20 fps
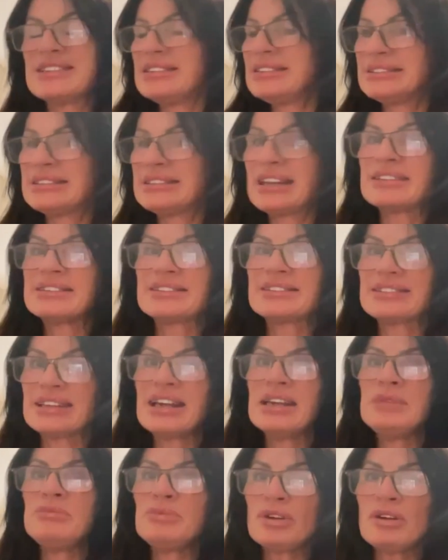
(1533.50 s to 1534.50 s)
sake, dad had an
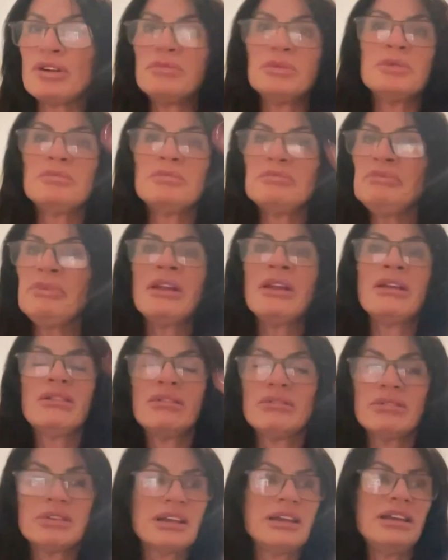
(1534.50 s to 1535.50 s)
eye problem,
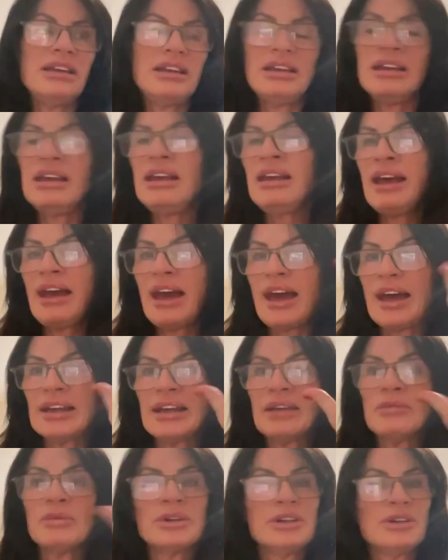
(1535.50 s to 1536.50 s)
okay,
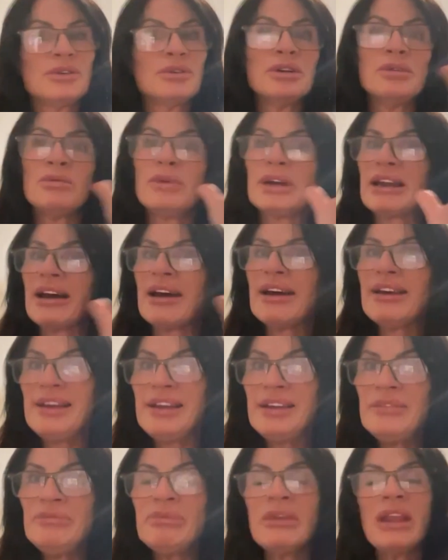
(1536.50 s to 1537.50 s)
and I want to go to one
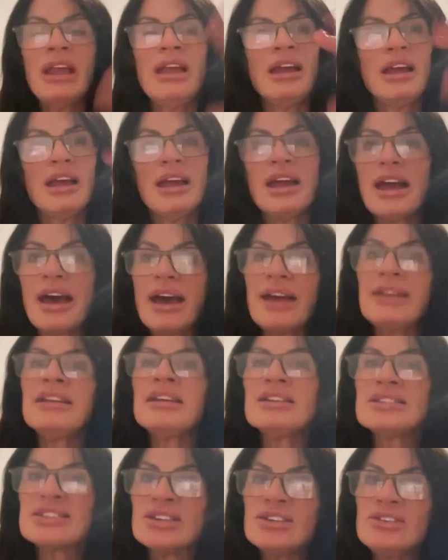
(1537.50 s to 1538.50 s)
eye. And
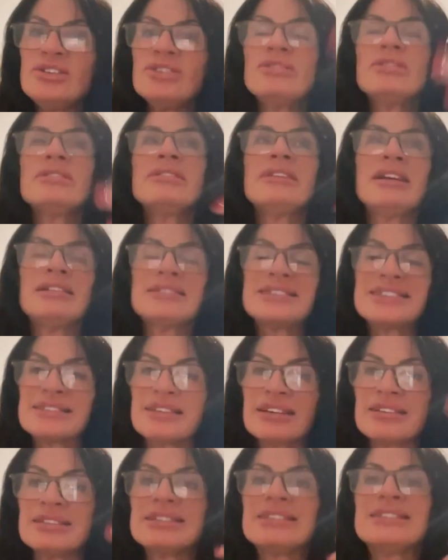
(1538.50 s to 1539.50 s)
so you're then
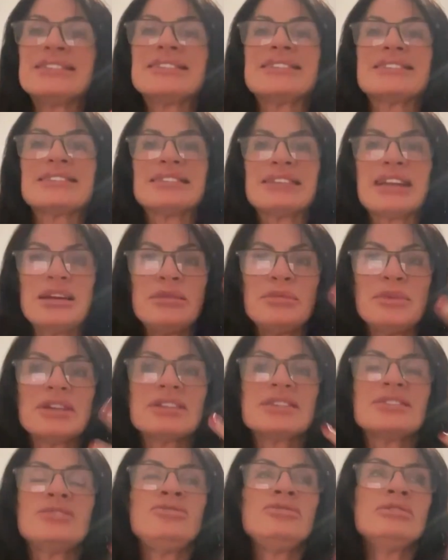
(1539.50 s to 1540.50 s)
starting to describe
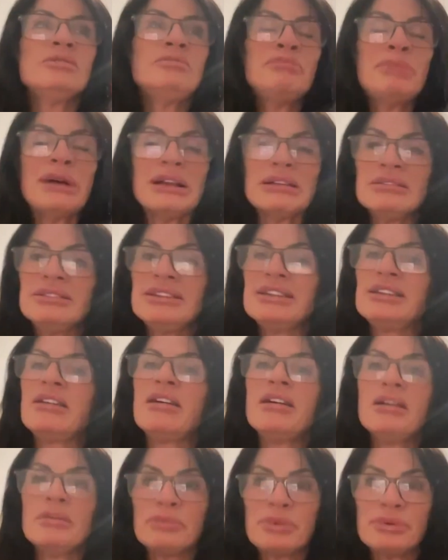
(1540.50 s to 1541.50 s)
this and you're building
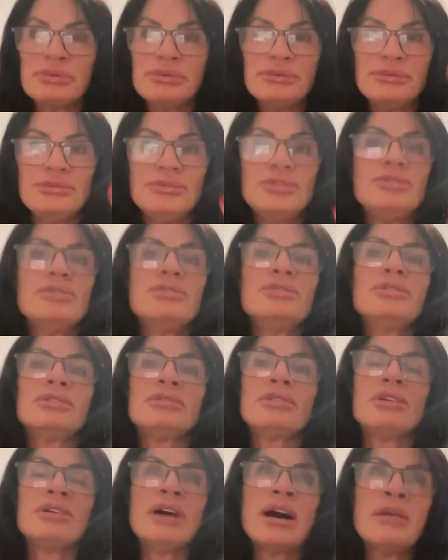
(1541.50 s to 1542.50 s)
up
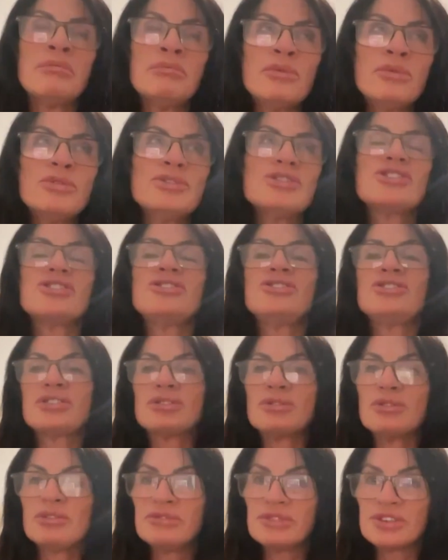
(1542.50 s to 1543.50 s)
your emotions,
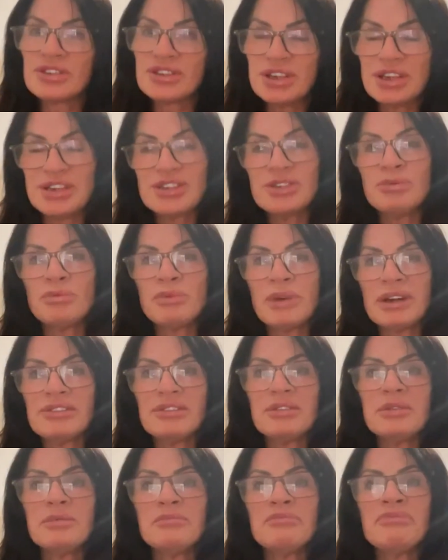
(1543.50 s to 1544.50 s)
your conversation
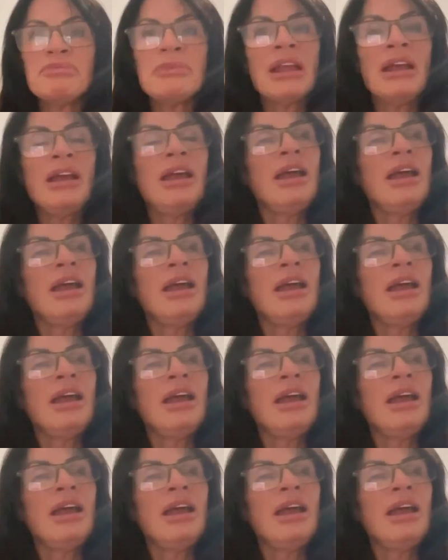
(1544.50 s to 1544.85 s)
with him.